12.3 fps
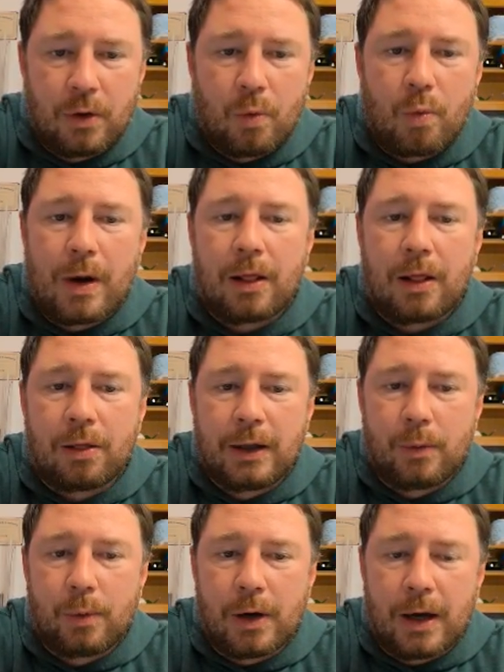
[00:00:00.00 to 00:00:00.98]
while
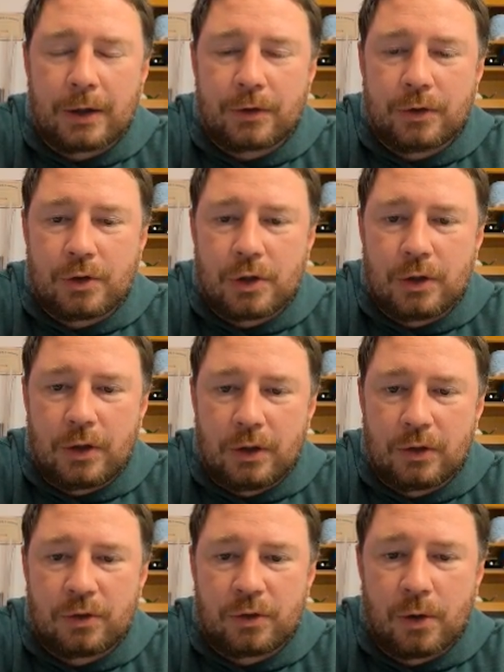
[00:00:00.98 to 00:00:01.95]
liquid oxygen
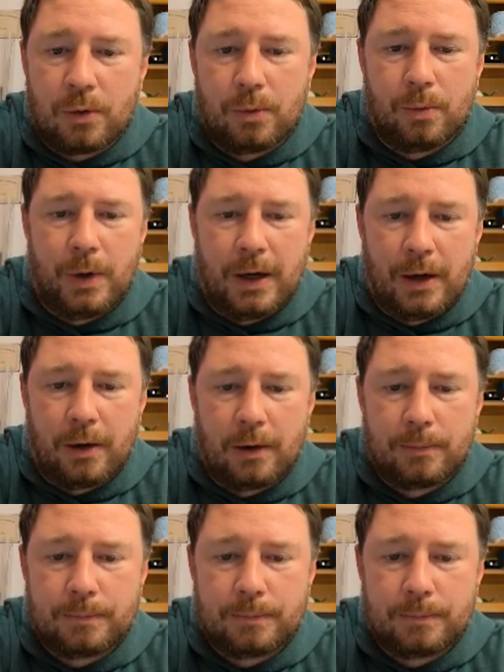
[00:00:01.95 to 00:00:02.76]
is so rare?